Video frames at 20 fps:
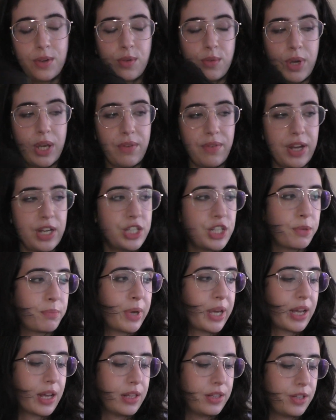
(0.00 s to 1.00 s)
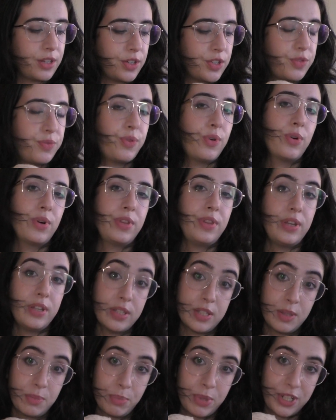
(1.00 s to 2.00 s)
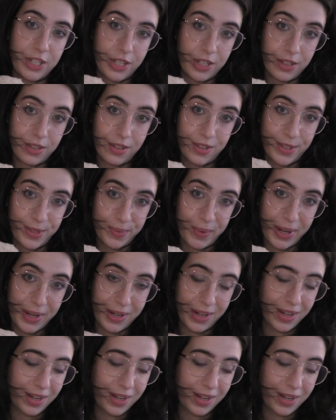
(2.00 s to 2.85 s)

rearranging my colors for this particular sweater.